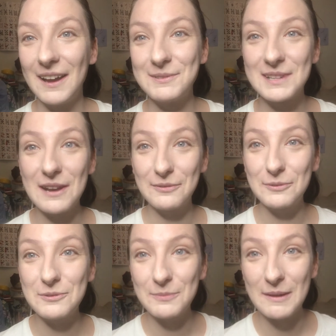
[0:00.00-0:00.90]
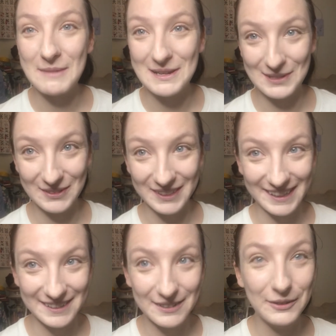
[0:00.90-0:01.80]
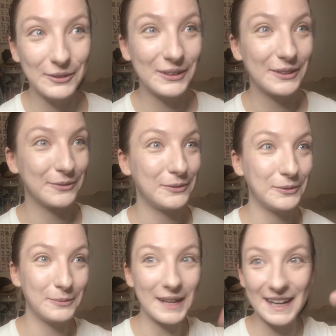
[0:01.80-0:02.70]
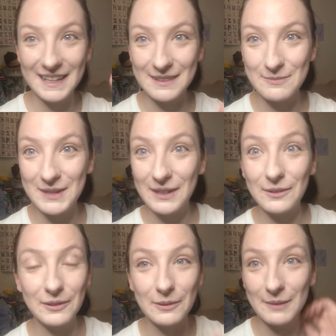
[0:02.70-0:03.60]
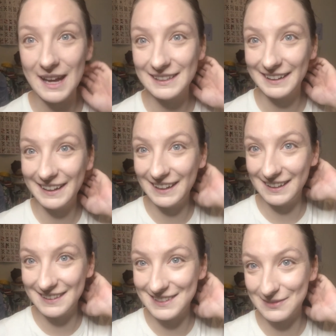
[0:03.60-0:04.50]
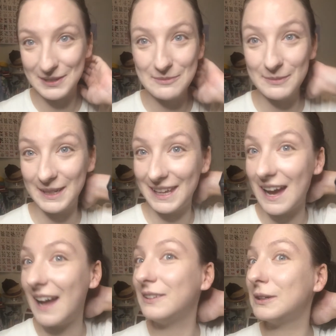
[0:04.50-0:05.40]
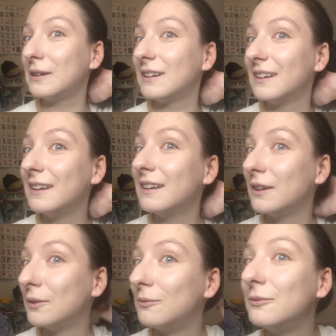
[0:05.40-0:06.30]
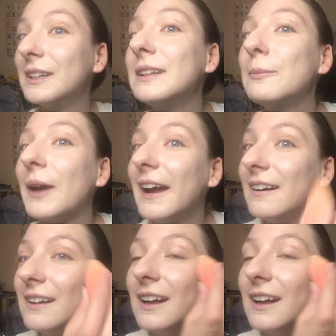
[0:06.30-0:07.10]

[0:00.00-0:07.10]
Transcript: was not fooled by my screen or fooled by the mirror or the bad lighting in this room, but yeah, I look really pale.